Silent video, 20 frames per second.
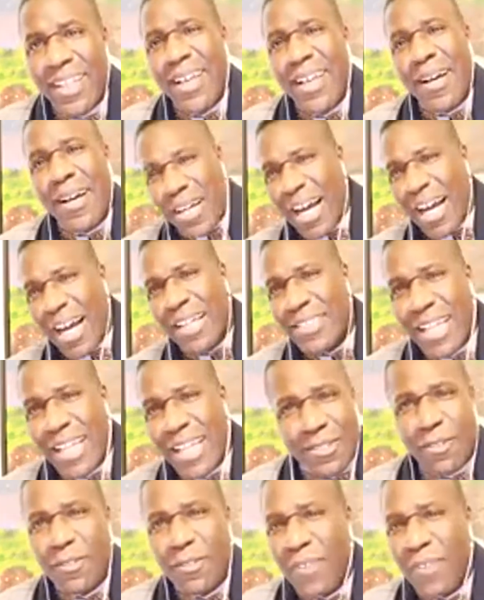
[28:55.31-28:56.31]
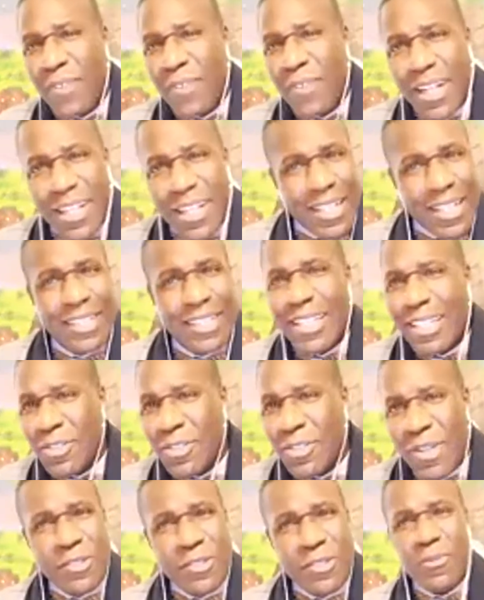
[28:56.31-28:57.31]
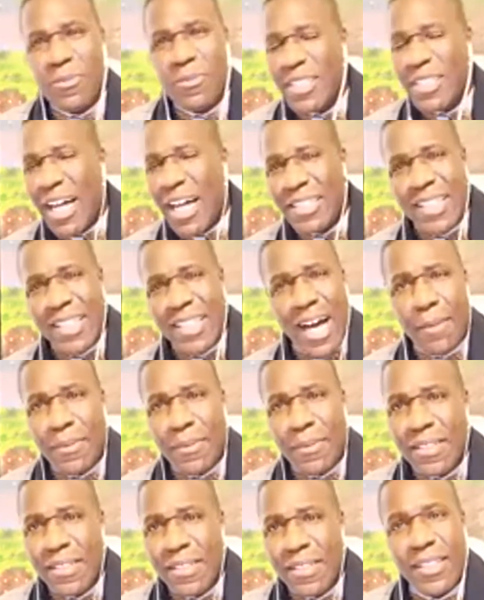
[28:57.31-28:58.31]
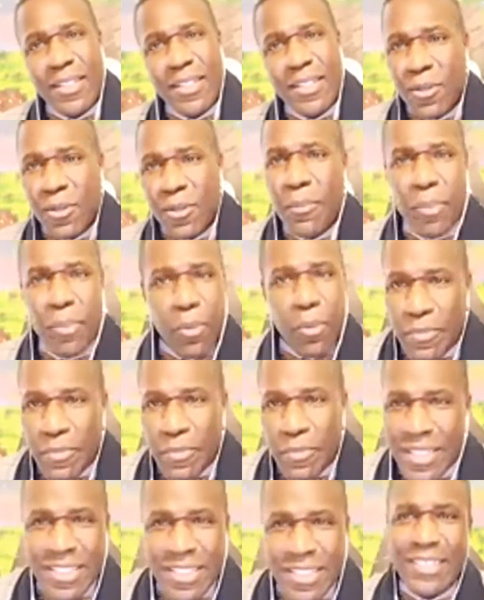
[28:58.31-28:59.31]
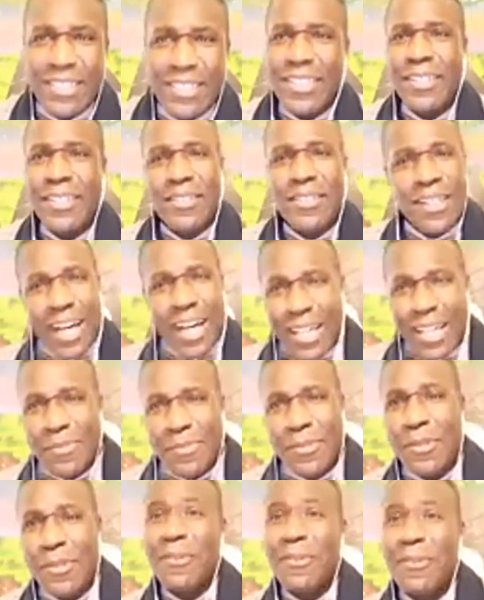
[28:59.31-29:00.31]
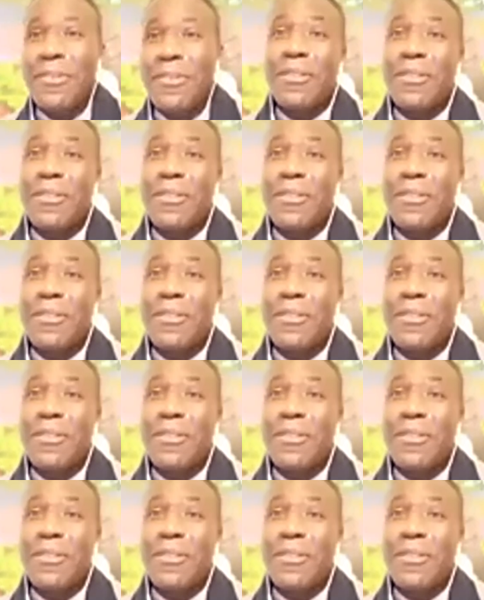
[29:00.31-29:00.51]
I'm a certified contact tracer from Johns Hopkins, and I'm on the board of BJC, the hospital, on the